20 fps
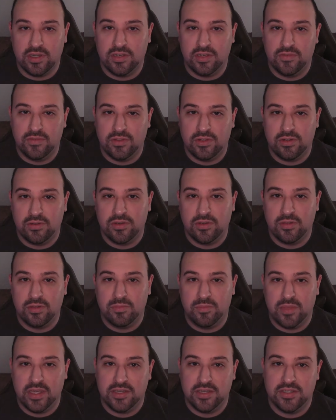If you don't know
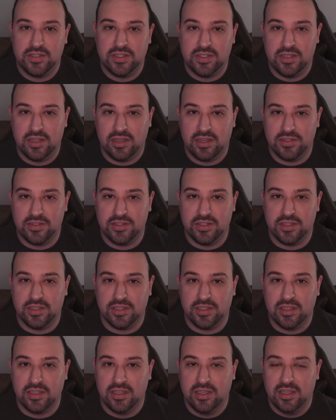Banshee
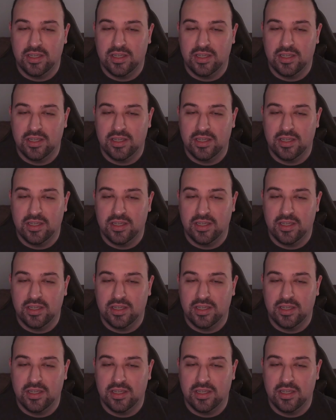dodging